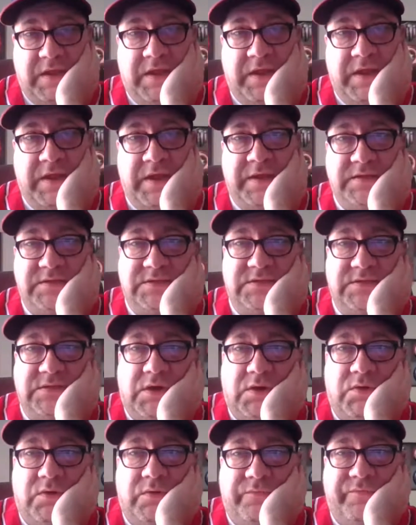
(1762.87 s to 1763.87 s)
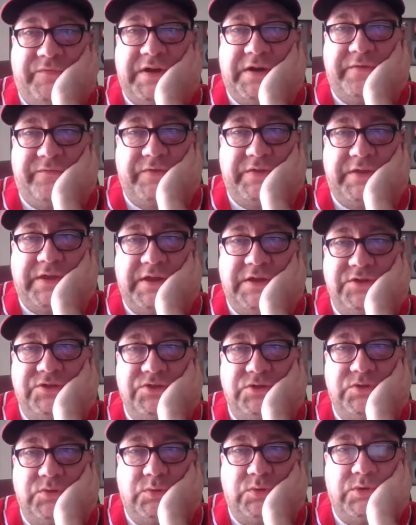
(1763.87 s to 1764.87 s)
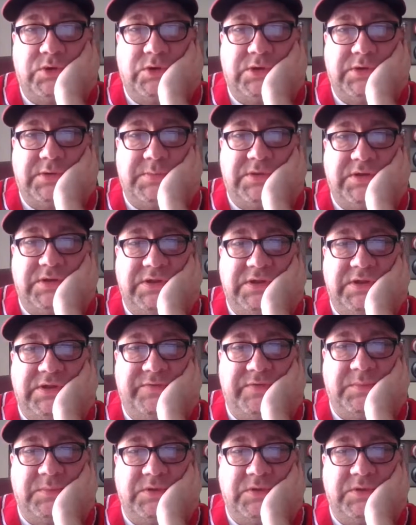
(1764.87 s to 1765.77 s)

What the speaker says: And it's on verification order, I believe.